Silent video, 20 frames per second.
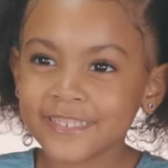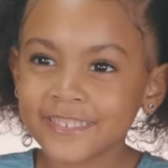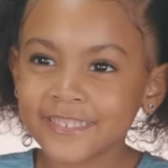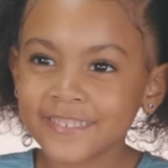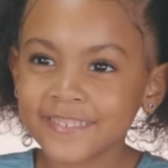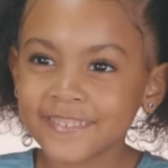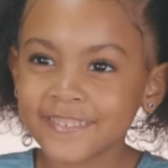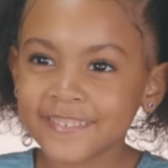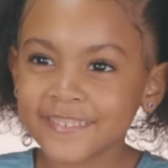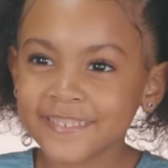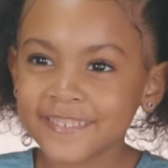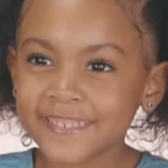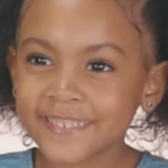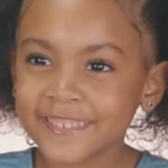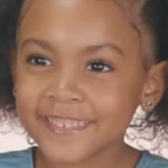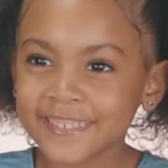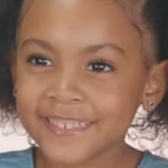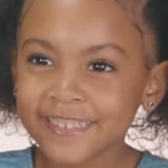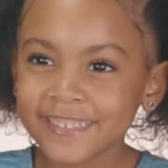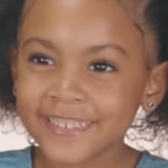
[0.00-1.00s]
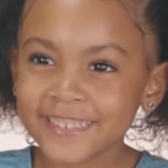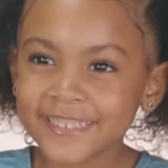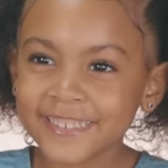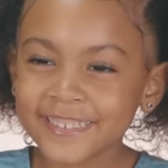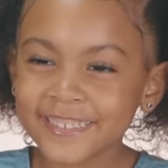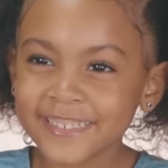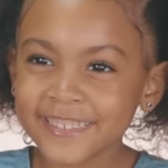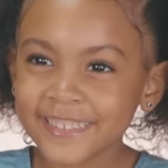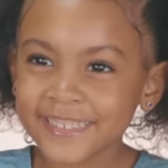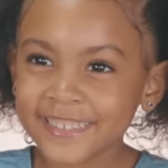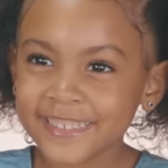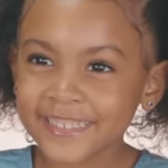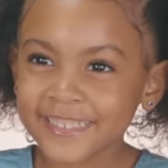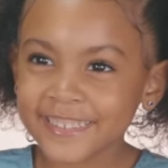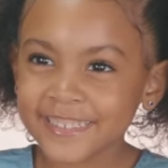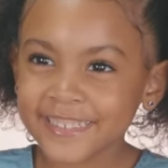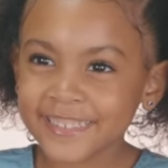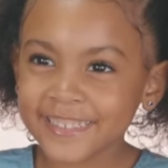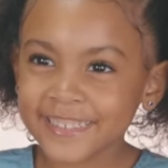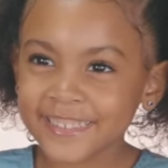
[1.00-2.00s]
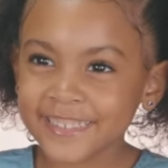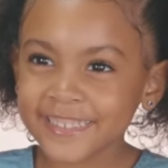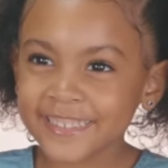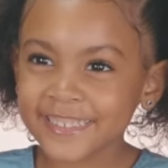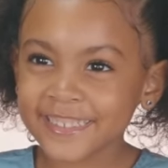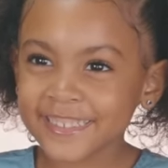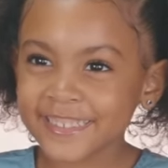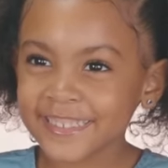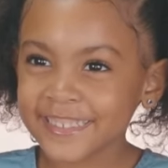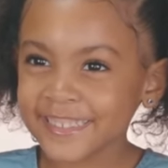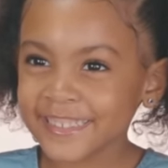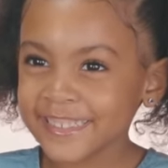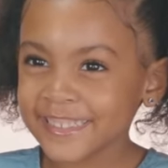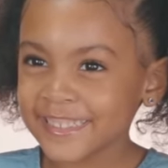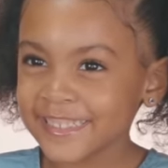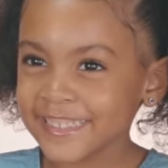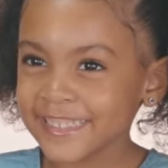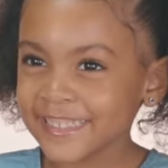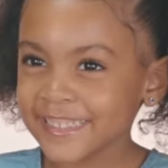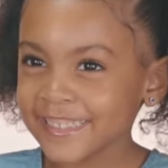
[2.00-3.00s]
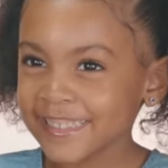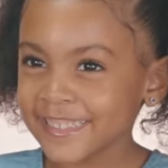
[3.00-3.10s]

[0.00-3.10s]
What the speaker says: The person shown says nothing.